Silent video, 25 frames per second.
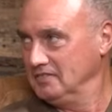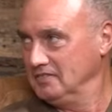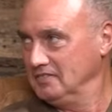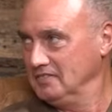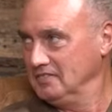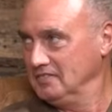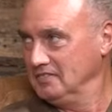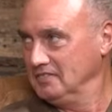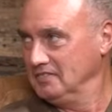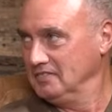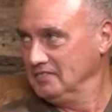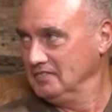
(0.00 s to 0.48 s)

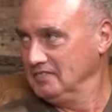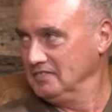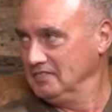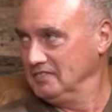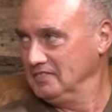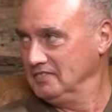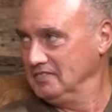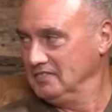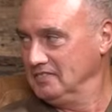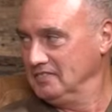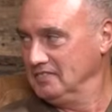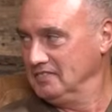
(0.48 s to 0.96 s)

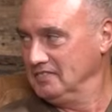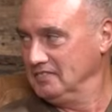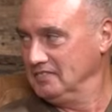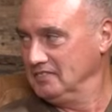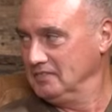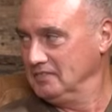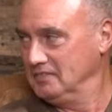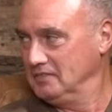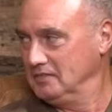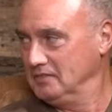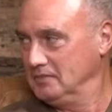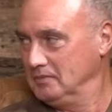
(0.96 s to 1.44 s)

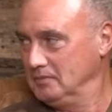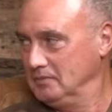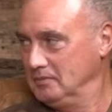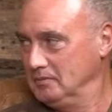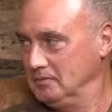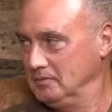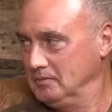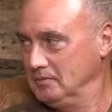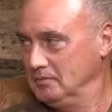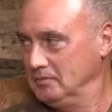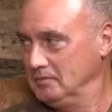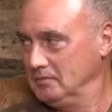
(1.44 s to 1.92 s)

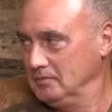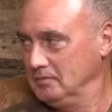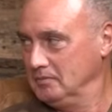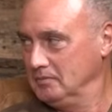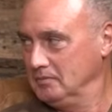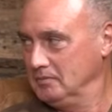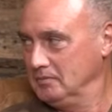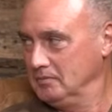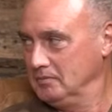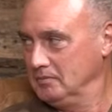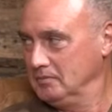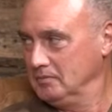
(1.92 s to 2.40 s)

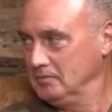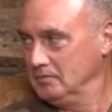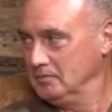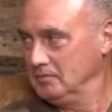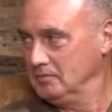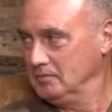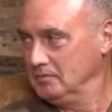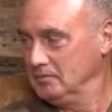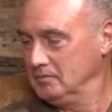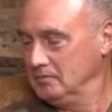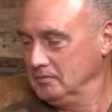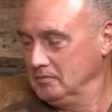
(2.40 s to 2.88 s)

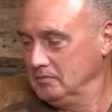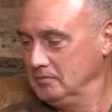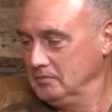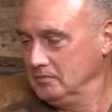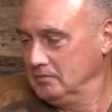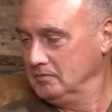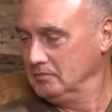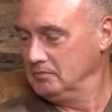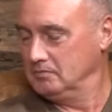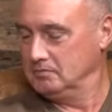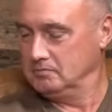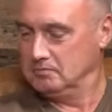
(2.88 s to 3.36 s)

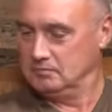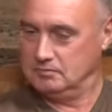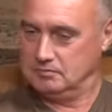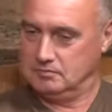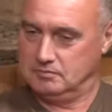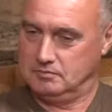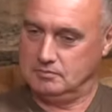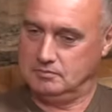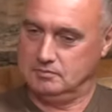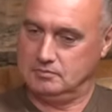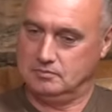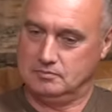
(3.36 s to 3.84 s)

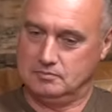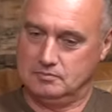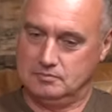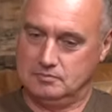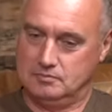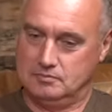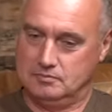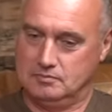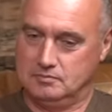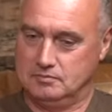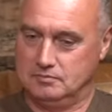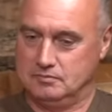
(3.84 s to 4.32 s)

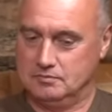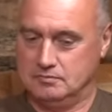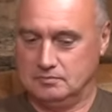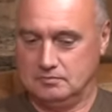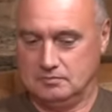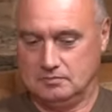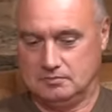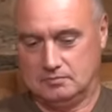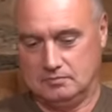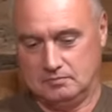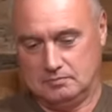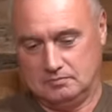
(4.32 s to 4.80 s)

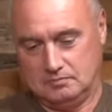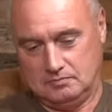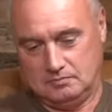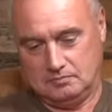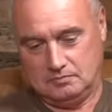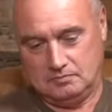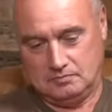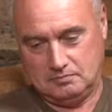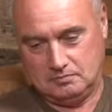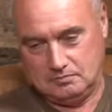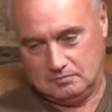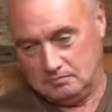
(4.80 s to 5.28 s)

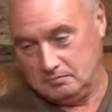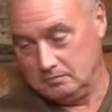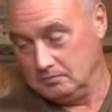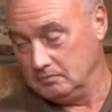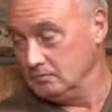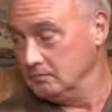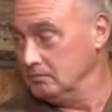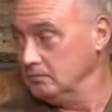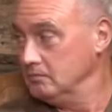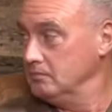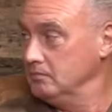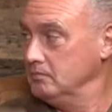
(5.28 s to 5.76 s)

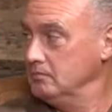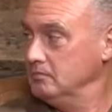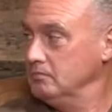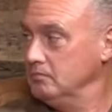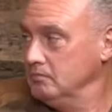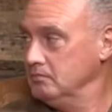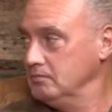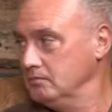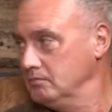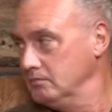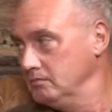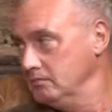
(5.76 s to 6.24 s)

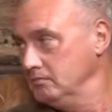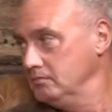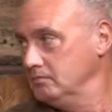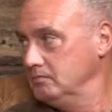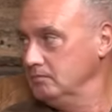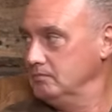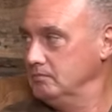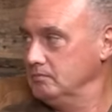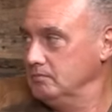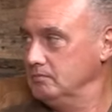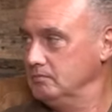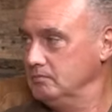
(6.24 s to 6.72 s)

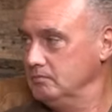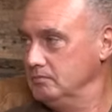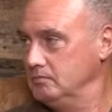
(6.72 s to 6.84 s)
[no speech]